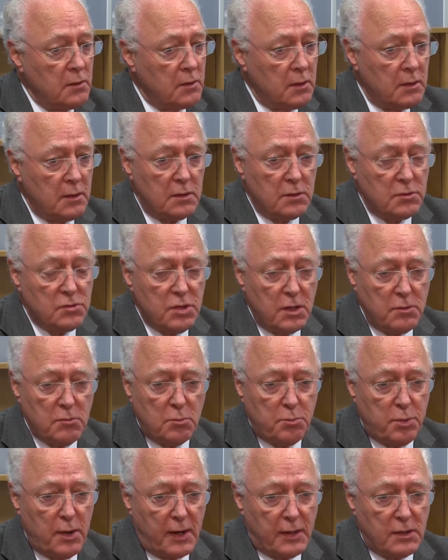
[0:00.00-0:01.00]
The
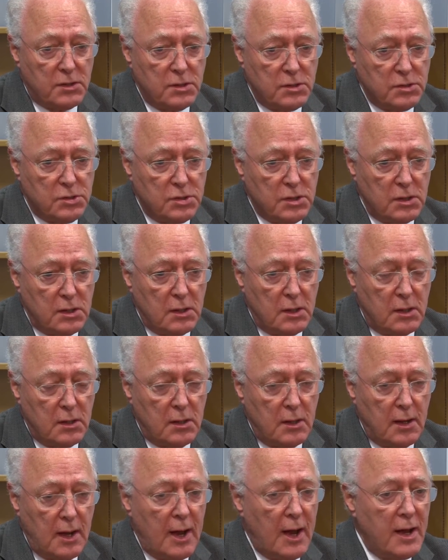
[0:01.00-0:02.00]
general practitioner
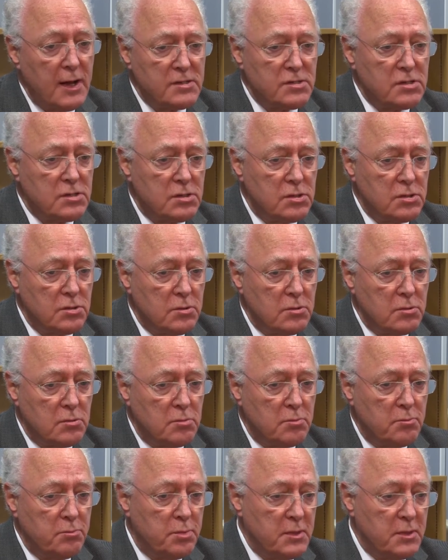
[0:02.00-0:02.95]
has to